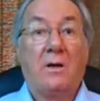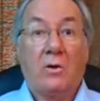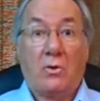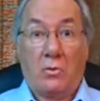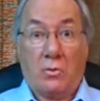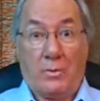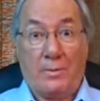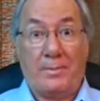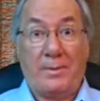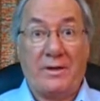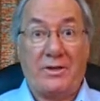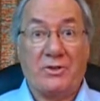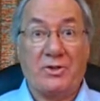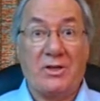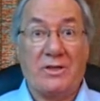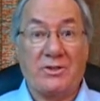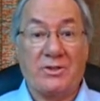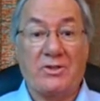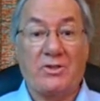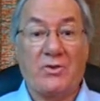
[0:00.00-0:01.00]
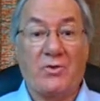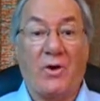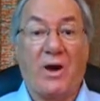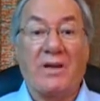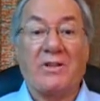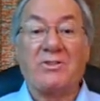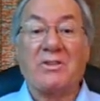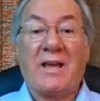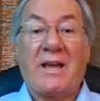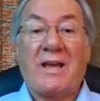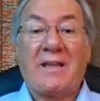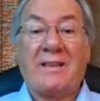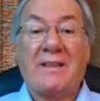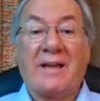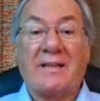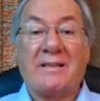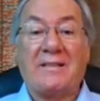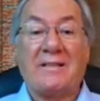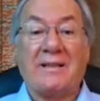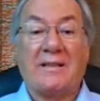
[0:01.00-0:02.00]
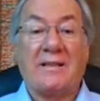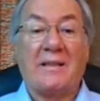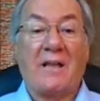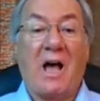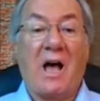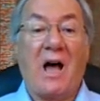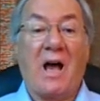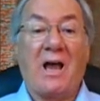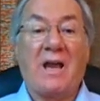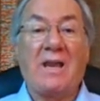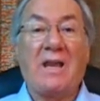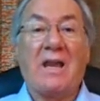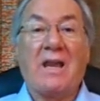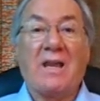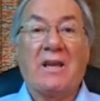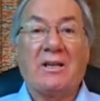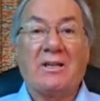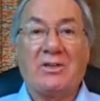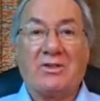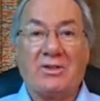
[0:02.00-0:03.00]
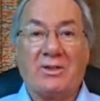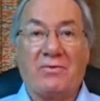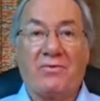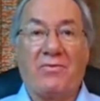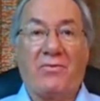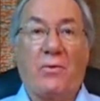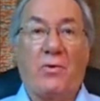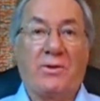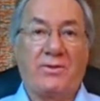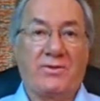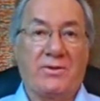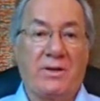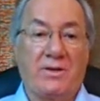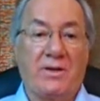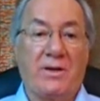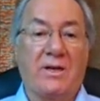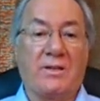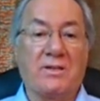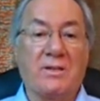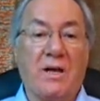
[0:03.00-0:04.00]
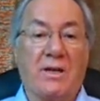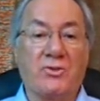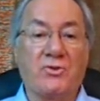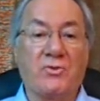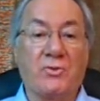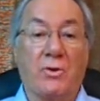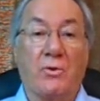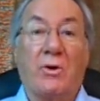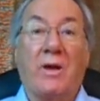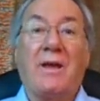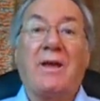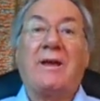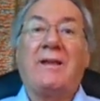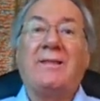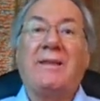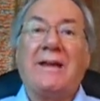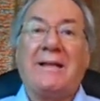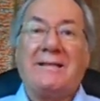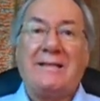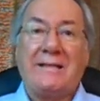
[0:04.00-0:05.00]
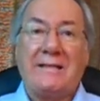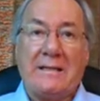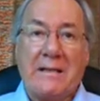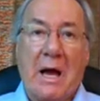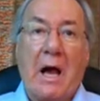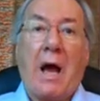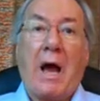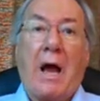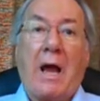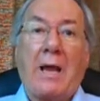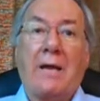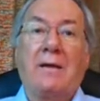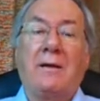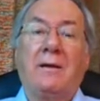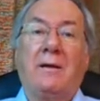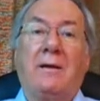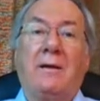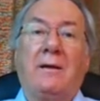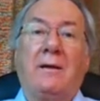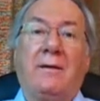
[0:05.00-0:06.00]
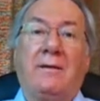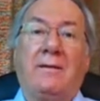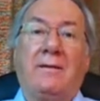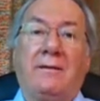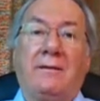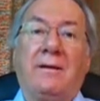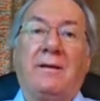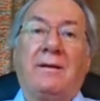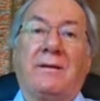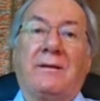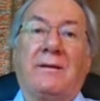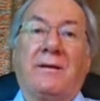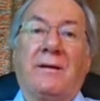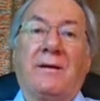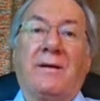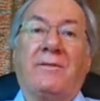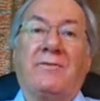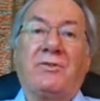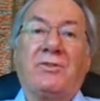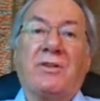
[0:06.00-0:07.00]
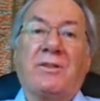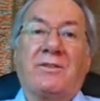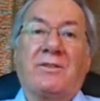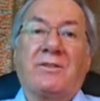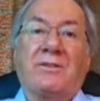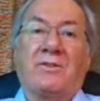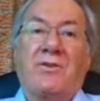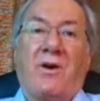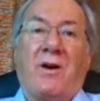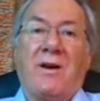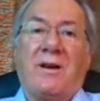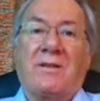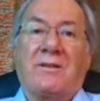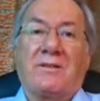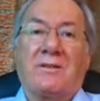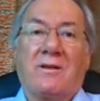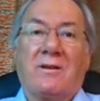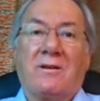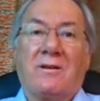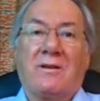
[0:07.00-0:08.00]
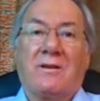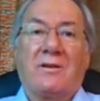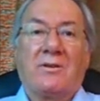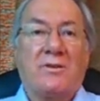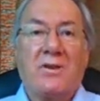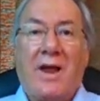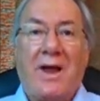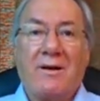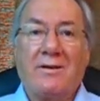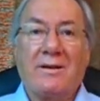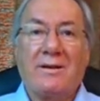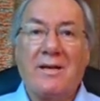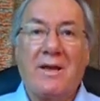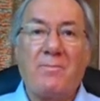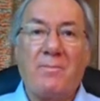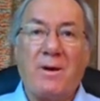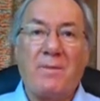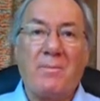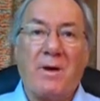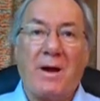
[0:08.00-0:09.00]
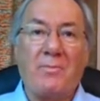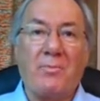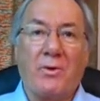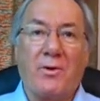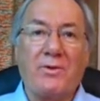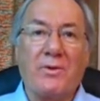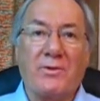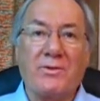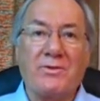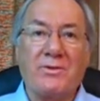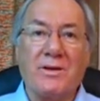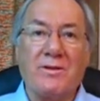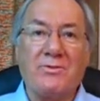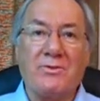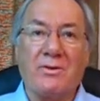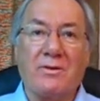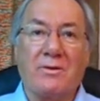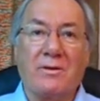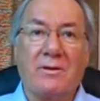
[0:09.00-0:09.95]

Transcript: who would be Jesus Christ, that is a lie, it is a falsehood, it's not true. They deny the deity of Jesus Christ. So how can they be my brother or sister?